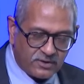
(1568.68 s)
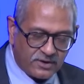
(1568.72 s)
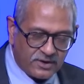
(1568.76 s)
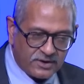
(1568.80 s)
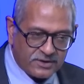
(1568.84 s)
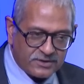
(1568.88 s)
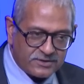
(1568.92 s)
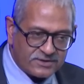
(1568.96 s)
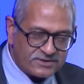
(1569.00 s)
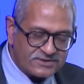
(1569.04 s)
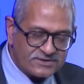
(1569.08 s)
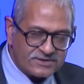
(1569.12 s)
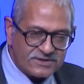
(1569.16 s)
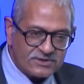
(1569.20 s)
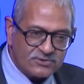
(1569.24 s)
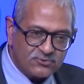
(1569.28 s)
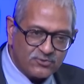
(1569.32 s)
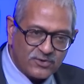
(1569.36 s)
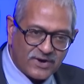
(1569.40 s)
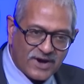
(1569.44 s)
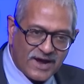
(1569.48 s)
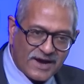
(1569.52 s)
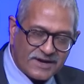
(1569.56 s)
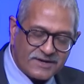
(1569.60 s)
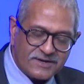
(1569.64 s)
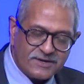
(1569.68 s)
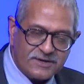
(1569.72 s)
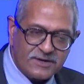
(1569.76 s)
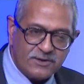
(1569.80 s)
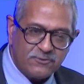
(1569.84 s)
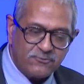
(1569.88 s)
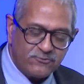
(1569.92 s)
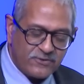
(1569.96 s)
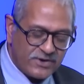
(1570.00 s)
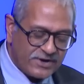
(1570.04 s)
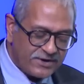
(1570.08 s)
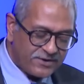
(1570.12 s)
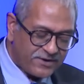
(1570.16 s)
Industries were
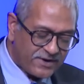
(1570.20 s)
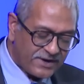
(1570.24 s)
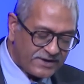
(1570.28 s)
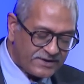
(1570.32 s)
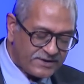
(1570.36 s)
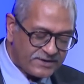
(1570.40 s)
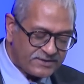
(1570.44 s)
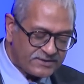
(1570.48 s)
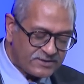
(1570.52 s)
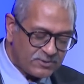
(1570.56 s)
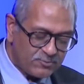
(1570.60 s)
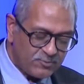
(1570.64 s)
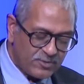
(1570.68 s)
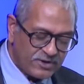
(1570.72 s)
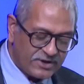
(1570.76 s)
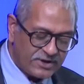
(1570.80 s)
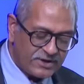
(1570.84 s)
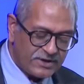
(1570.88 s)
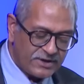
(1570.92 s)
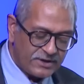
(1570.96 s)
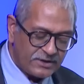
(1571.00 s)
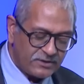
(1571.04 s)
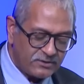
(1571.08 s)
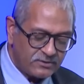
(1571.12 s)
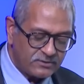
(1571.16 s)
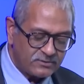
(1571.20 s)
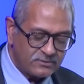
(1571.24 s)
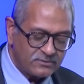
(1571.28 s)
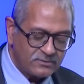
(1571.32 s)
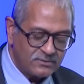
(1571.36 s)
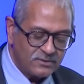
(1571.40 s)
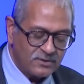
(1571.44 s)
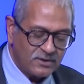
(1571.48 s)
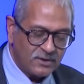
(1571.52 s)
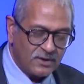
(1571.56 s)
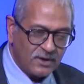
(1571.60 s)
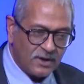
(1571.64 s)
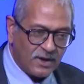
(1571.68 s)
identified right at the beginning
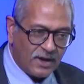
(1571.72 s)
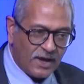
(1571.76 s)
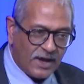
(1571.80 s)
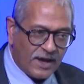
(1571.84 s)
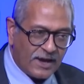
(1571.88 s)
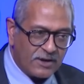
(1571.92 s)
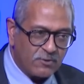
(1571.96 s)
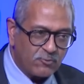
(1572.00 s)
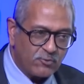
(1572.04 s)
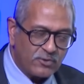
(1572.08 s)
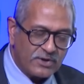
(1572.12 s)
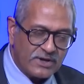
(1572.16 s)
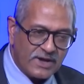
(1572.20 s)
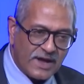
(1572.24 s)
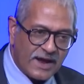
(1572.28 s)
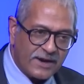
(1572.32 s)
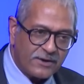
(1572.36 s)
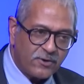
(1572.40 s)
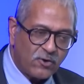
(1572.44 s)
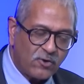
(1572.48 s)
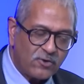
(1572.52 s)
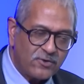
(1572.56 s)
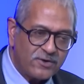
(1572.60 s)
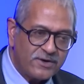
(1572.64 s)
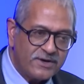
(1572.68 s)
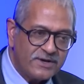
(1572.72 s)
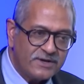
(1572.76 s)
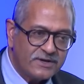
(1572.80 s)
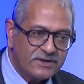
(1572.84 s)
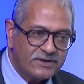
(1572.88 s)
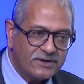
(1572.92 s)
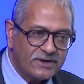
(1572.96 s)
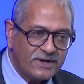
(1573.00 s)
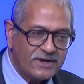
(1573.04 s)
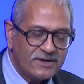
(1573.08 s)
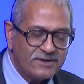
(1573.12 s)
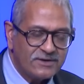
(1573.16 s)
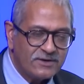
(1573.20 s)
and we had already
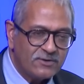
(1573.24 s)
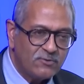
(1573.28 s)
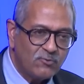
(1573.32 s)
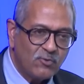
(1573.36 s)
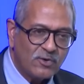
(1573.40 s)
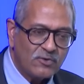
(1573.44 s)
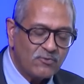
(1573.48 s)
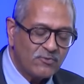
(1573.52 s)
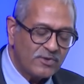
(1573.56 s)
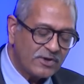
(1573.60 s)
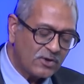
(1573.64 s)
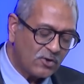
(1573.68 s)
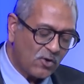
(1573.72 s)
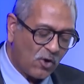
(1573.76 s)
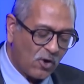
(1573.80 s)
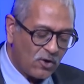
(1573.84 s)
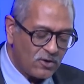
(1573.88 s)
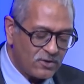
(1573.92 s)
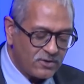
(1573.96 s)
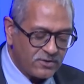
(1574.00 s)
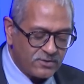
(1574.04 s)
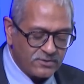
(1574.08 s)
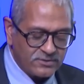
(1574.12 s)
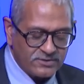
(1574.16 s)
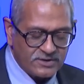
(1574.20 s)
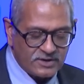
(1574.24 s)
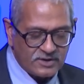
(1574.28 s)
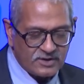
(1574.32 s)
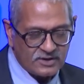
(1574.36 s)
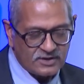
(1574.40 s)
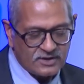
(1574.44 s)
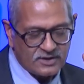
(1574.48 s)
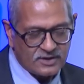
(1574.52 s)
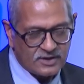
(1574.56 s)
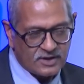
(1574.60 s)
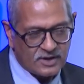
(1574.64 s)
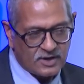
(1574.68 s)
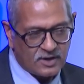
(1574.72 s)
created what we called
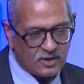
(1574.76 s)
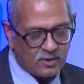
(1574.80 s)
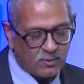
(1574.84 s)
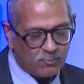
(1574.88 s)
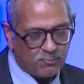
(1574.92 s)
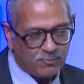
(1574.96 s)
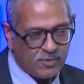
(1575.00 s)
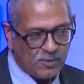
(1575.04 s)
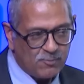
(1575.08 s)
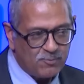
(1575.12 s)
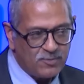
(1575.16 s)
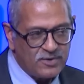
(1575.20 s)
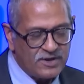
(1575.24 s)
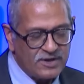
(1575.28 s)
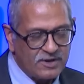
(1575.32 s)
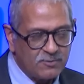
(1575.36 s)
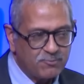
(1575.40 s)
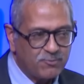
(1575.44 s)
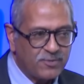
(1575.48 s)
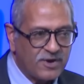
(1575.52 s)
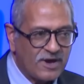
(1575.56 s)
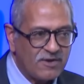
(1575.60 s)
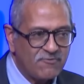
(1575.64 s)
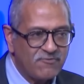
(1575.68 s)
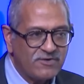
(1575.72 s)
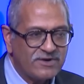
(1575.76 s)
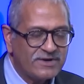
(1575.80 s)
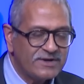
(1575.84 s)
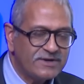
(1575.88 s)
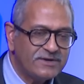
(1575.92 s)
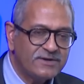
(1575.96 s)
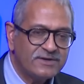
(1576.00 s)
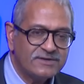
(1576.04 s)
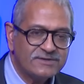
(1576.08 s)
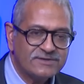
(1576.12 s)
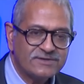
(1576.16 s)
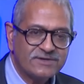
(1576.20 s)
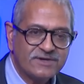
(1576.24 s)
the uh, public private
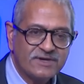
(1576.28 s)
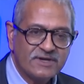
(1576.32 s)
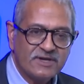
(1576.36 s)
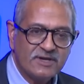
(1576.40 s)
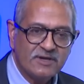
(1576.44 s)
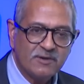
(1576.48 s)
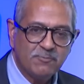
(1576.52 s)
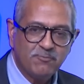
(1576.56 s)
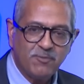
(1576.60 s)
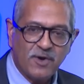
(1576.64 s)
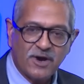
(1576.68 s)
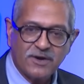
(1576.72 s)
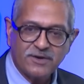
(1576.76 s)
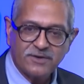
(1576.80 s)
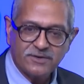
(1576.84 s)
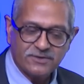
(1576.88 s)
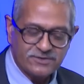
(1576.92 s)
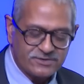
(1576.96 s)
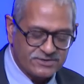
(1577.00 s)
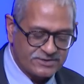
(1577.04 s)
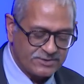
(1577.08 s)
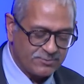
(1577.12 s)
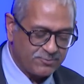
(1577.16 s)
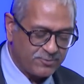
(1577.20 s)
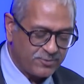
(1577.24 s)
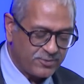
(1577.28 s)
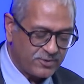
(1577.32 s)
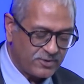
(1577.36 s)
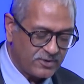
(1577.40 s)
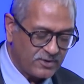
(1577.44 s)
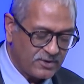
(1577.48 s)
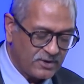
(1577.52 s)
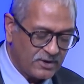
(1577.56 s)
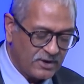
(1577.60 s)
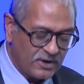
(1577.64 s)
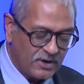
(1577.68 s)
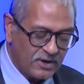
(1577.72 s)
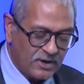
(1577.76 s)
industry partnership,
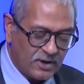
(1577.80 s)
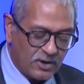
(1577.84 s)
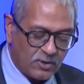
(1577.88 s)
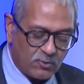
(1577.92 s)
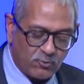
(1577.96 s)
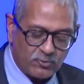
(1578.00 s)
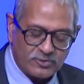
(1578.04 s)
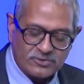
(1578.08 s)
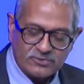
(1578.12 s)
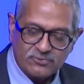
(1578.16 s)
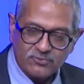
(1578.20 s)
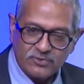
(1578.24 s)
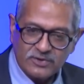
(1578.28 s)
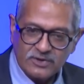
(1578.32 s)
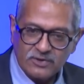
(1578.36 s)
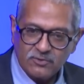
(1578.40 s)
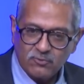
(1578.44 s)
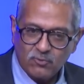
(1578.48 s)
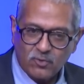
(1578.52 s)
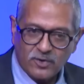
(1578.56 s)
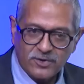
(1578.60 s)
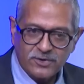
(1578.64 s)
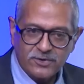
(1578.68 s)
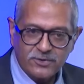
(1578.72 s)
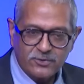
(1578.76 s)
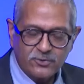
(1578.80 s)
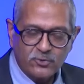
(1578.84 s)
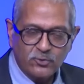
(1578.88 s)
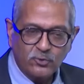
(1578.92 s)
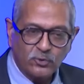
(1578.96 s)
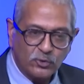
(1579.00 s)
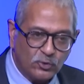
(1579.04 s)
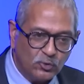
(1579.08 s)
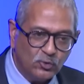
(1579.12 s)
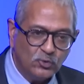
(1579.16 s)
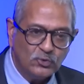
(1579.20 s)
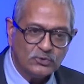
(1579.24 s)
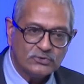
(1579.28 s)
which we wanted to
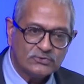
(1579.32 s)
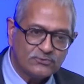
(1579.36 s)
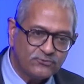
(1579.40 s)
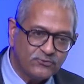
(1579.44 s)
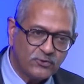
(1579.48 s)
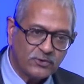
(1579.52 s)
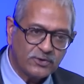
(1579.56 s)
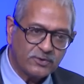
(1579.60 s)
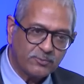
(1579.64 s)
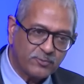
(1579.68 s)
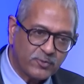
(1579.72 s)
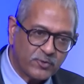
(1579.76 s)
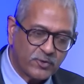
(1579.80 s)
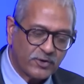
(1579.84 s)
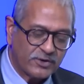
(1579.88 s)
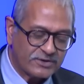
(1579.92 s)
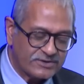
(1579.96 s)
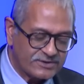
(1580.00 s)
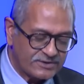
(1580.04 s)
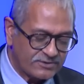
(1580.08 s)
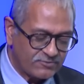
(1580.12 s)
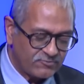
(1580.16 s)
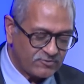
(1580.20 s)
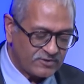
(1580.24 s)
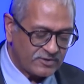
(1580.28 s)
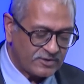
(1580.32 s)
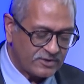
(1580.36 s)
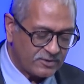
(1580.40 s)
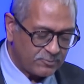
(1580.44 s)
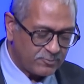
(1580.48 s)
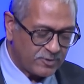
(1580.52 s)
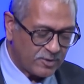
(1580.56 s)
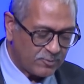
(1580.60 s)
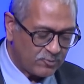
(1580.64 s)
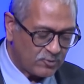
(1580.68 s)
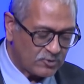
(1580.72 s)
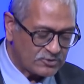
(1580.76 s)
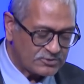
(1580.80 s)
use for production of the
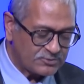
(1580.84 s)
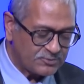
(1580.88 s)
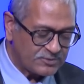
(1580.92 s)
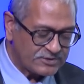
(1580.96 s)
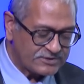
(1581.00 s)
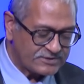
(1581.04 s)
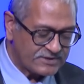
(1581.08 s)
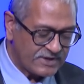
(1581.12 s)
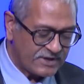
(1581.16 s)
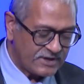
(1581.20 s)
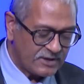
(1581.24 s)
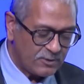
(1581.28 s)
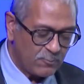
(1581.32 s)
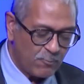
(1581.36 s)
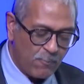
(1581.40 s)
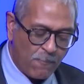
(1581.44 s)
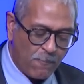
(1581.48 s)
BrahMos missile.